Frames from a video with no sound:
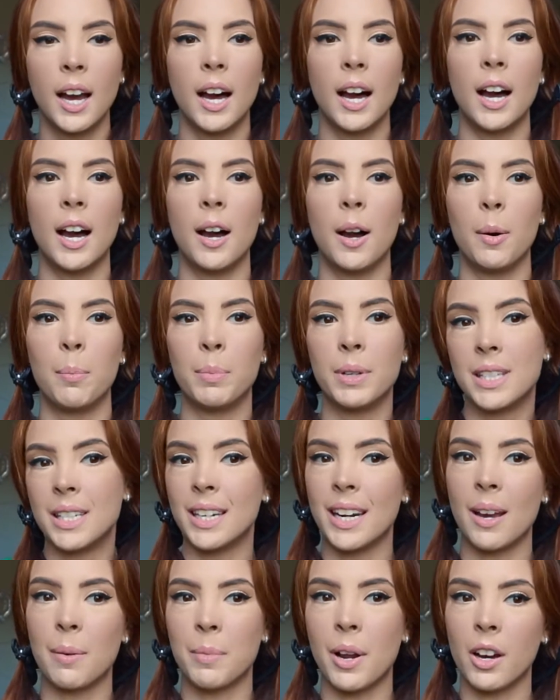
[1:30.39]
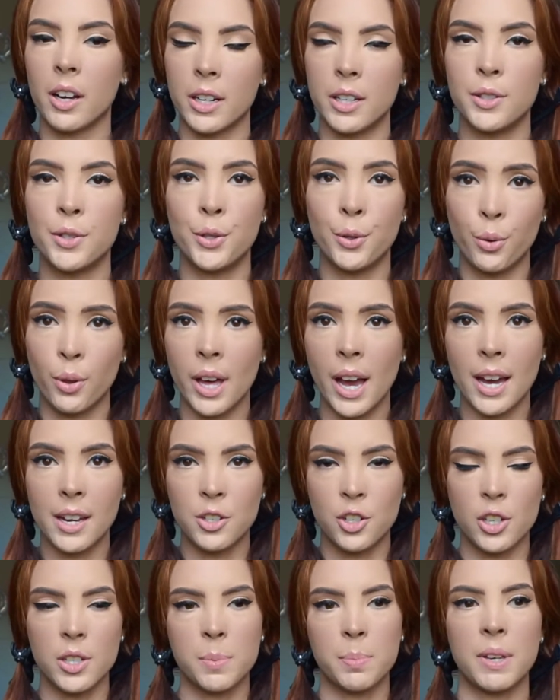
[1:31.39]
but today I'm not going to do that
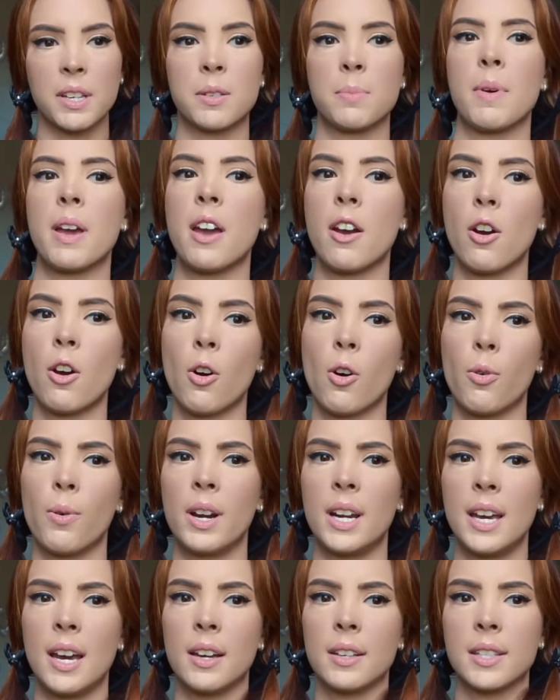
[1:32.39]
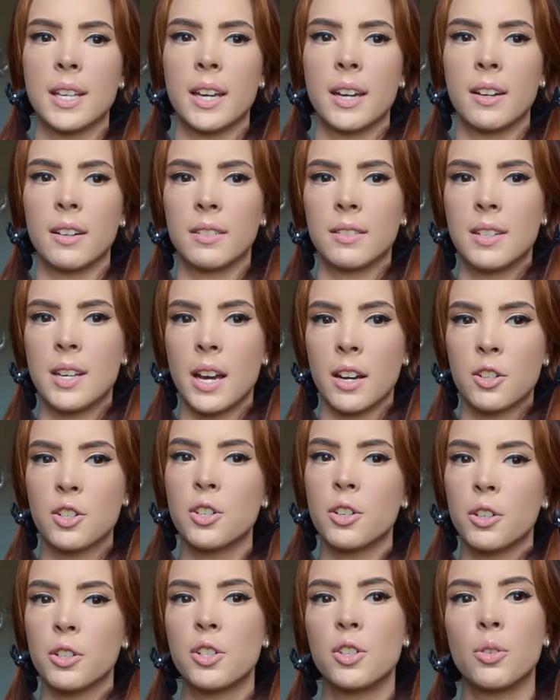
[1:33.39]
just because my hair already has like
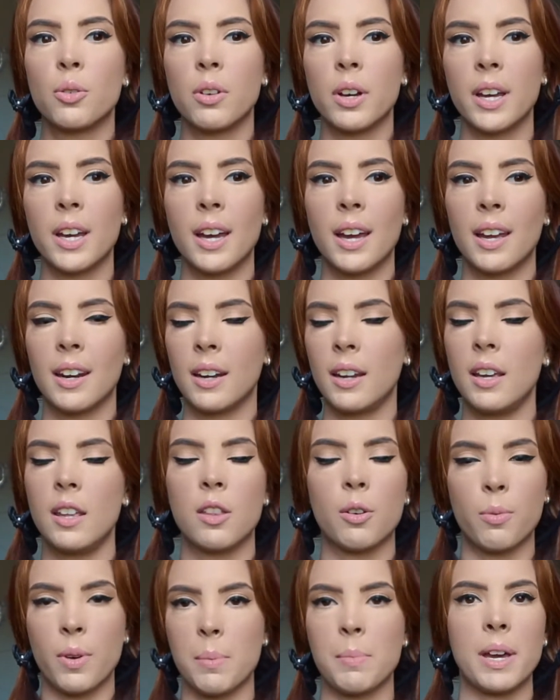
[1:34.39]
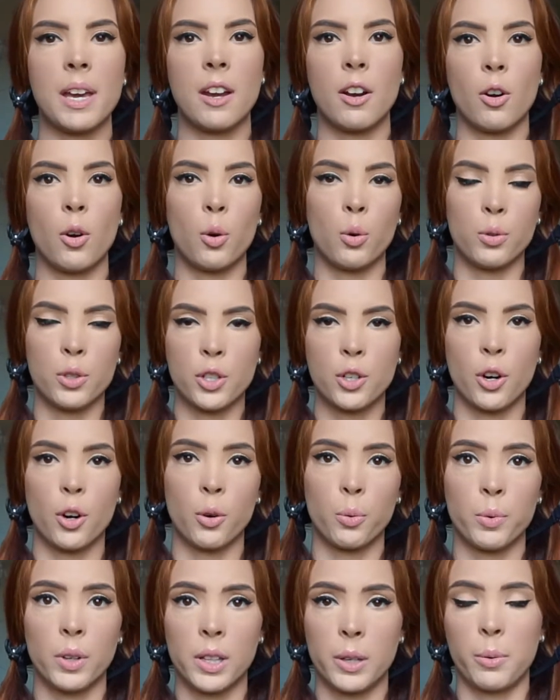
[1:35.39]
texture to it, and either way my hair holds curl
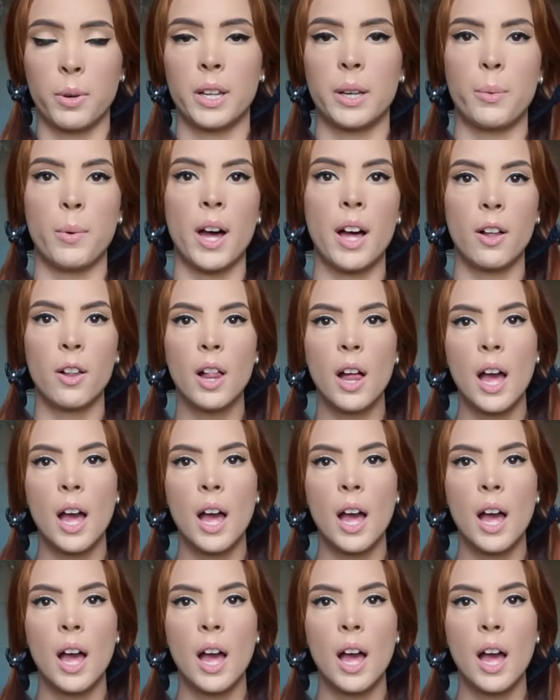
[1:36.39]
really well.